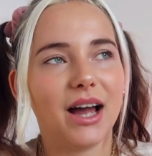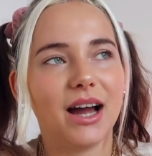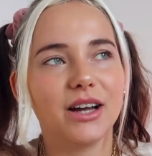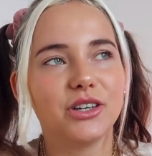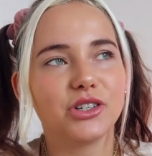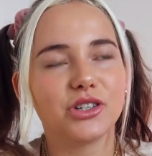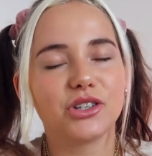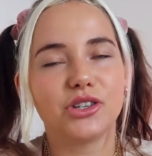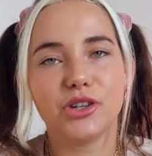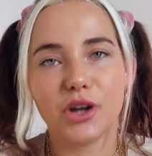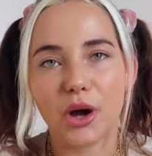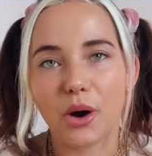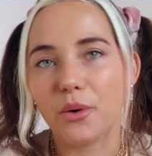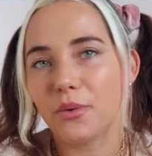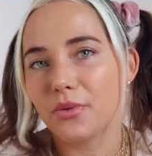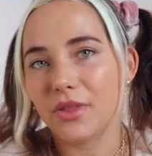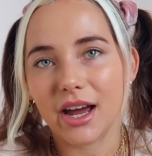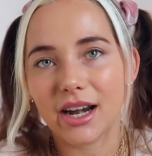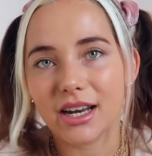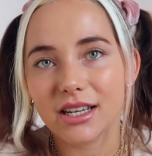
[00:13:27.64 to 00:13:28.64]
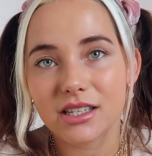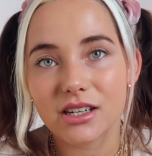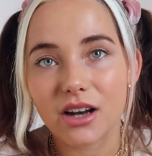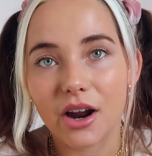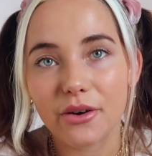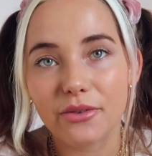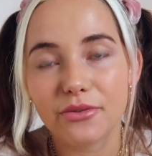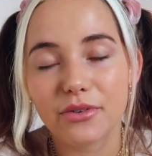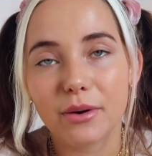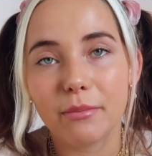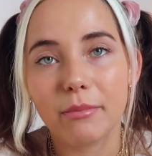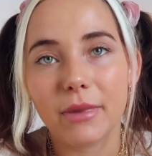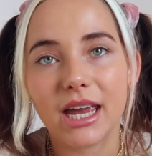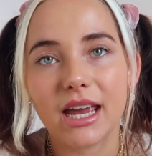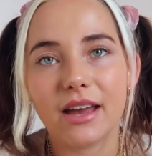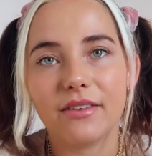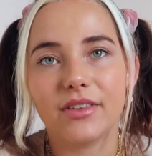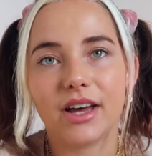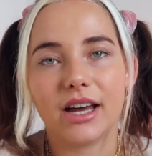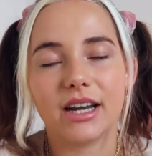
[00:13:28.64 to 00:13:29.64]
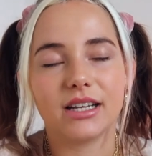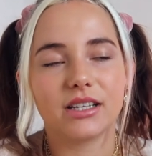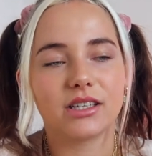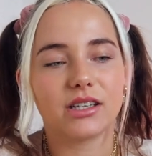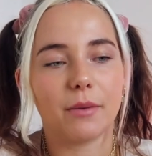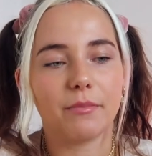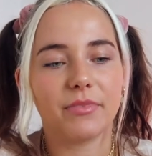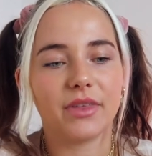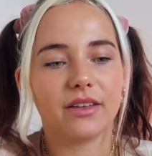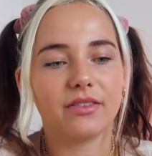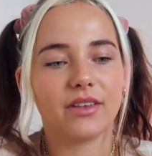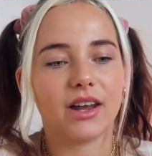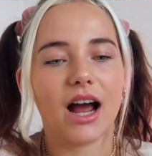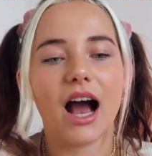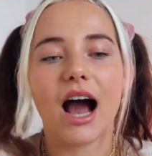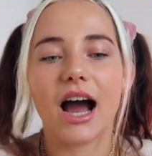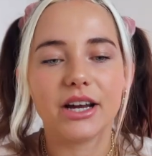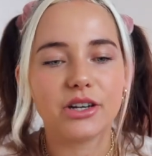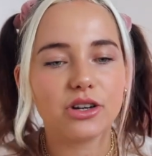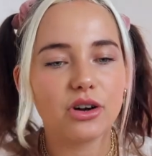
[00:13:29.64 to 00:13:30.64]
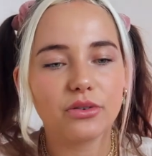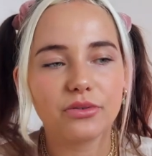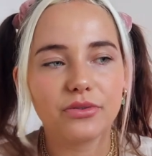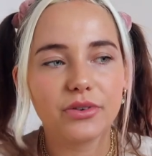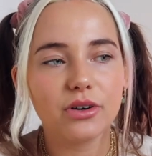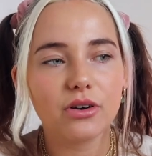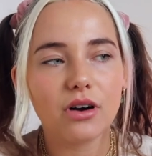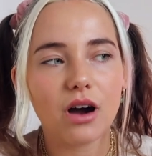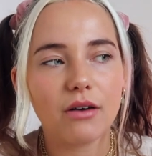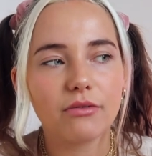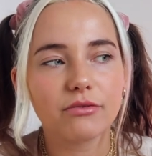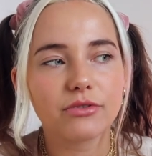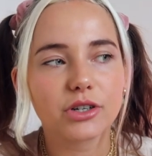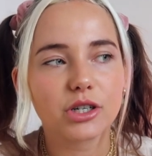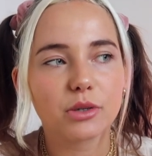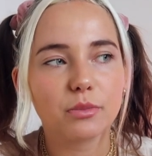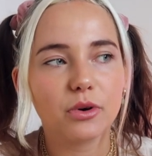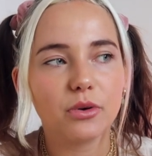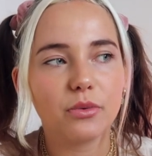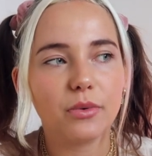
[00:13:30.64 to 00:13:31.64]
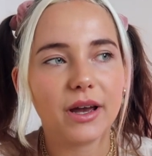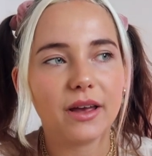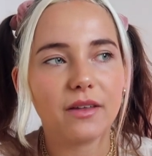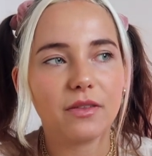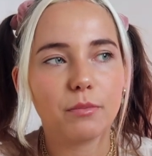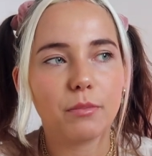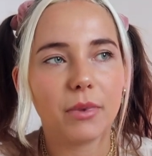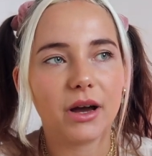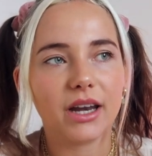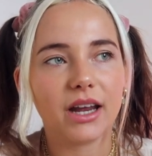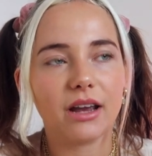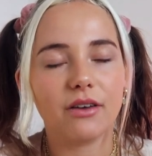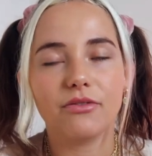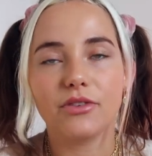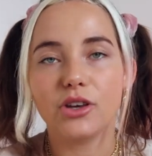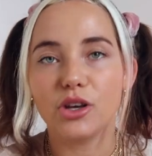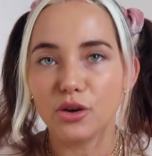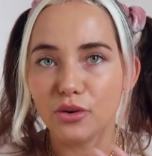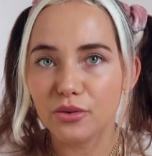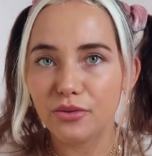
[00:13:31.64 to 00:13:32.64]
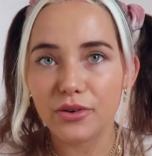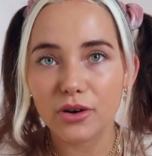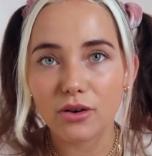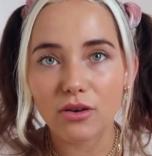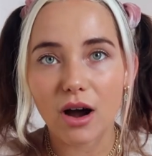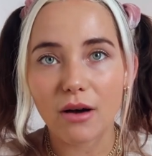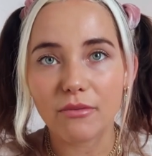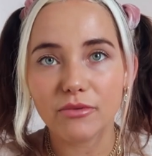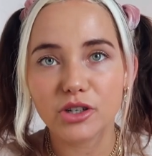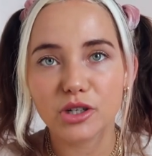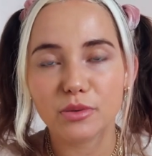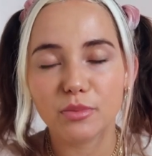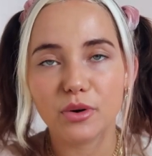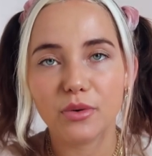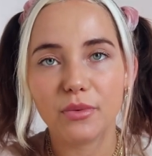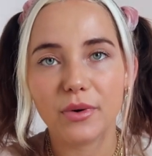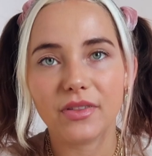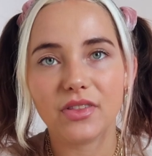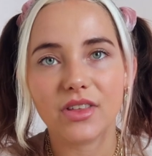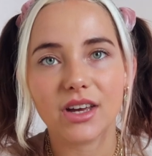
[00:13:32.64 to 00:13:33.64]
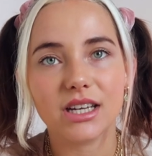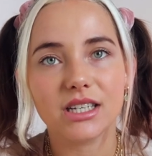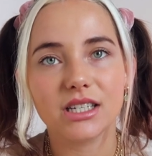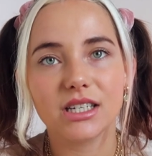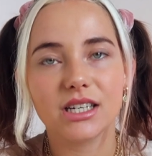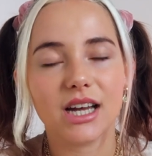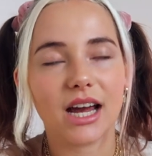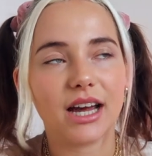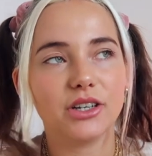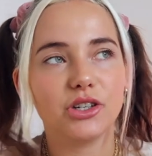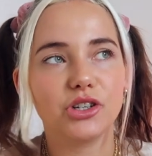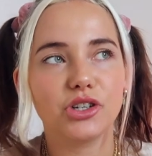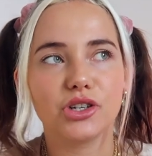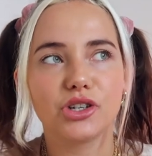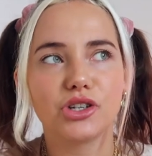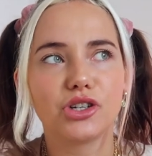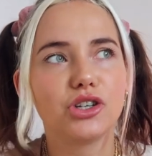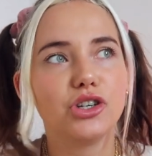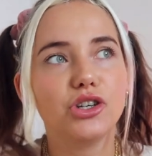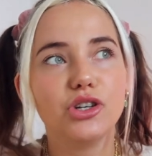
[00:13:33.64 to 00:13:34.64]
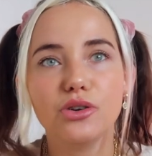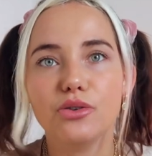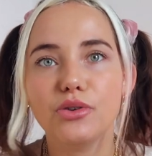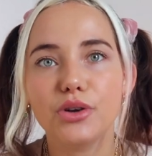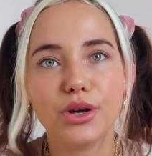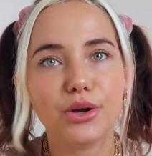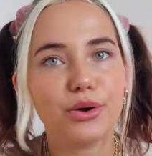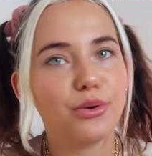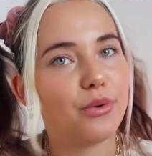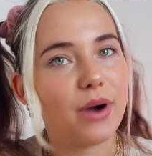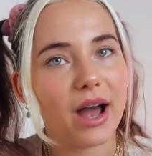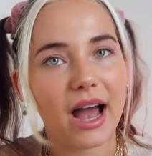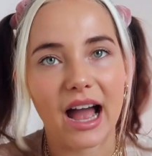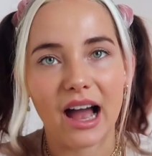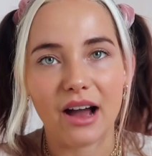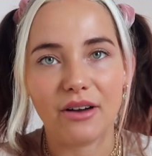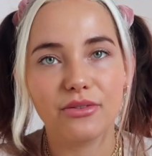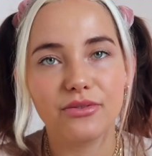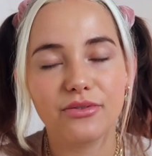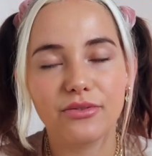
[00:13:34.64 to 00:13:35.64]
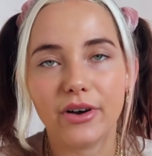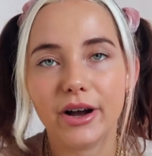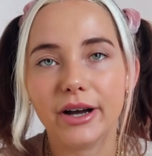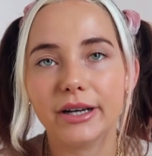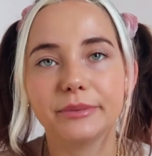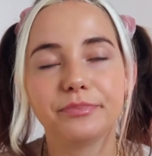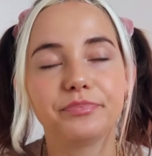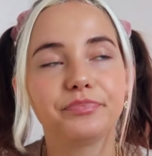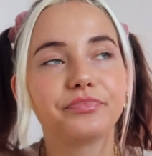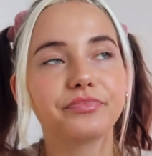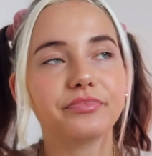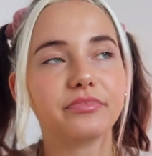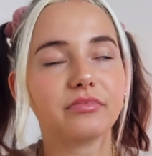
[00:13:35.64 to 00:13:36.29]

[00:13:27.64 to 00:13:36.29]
I just know that it's not for me and that it's something that I don't feel comfortable with. But if you feel comfortable with it, then just do you, have fun.